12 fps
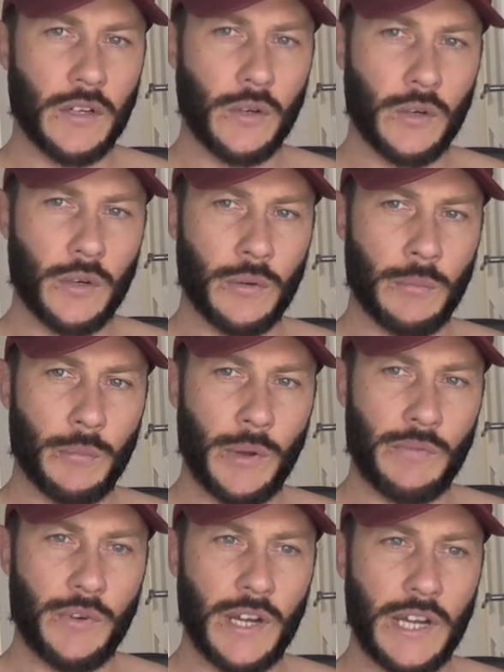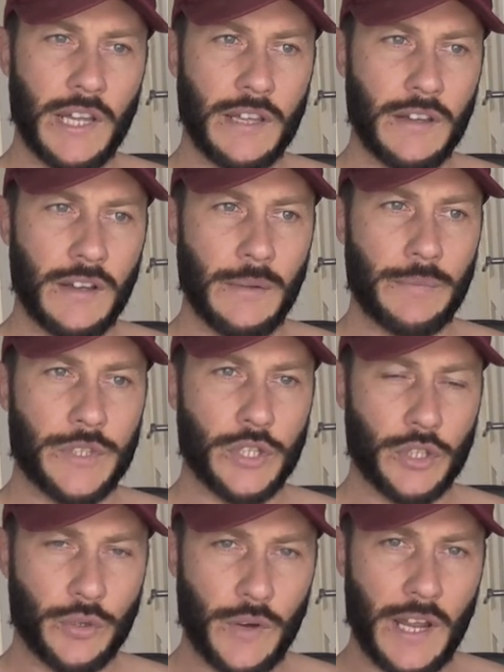When really,
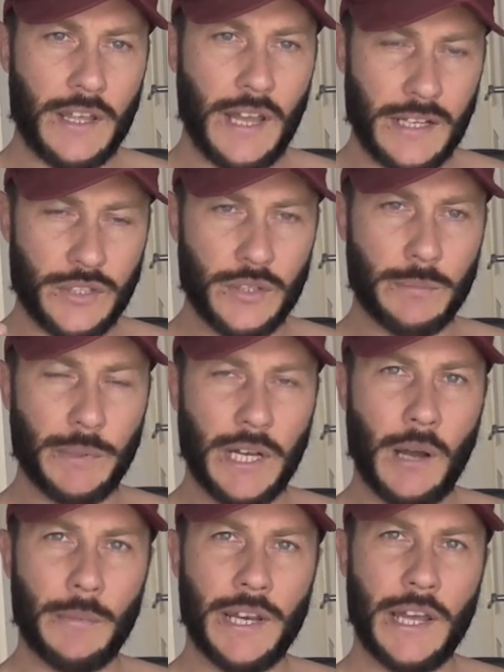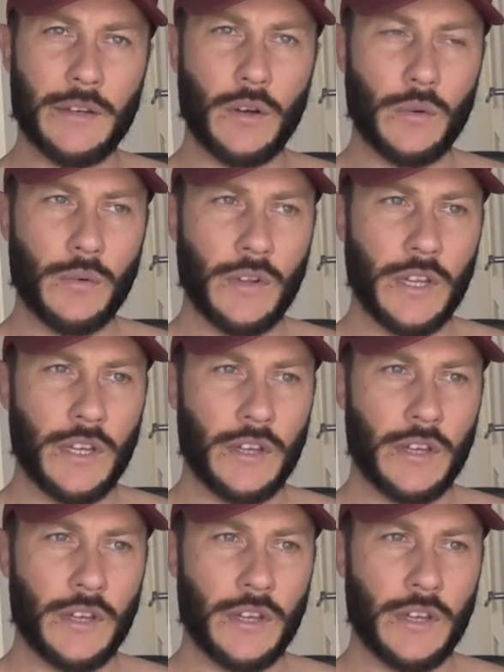to create, as you become an adult,